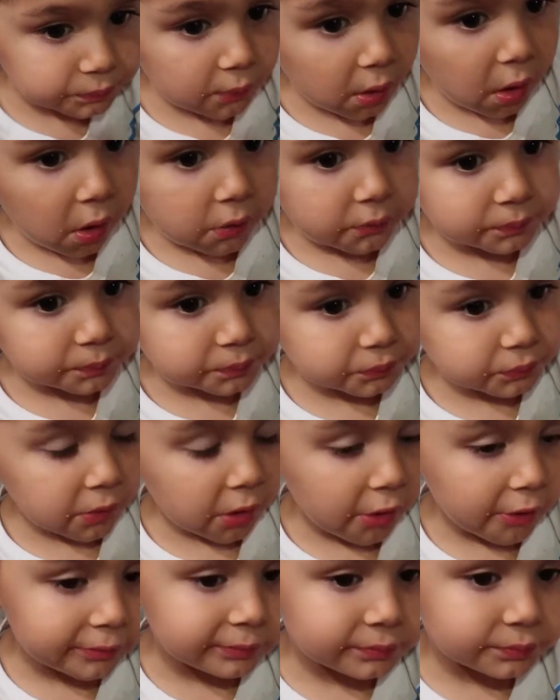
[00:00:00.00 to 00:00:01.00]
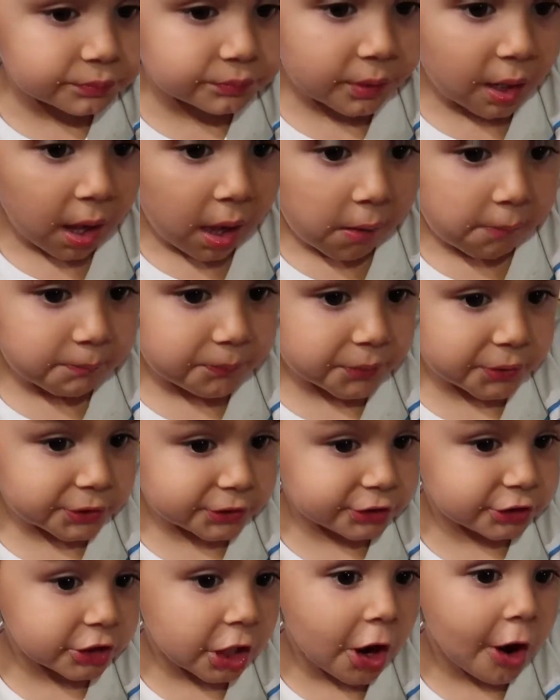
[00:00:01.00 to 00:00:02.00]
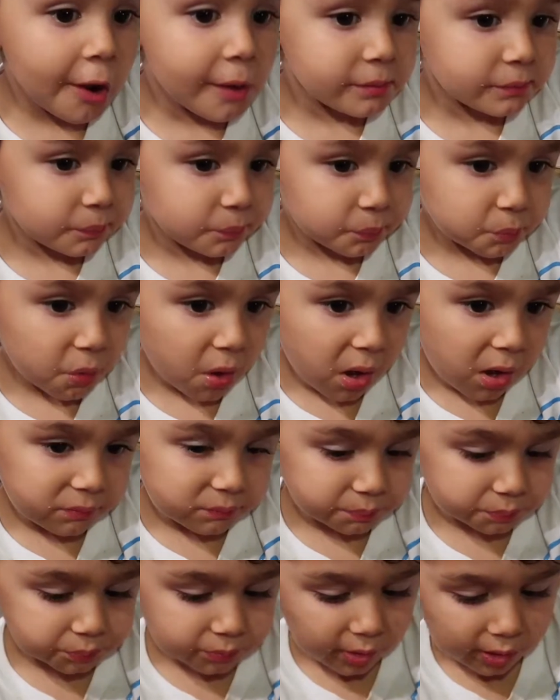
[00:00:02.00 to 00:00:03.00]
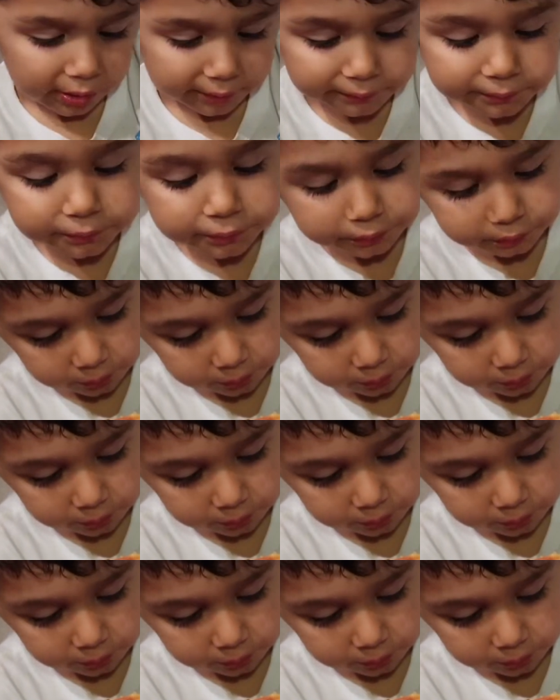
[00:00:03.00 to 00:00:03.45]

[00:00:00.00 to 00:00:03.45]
What is it? Pizza. Pizza.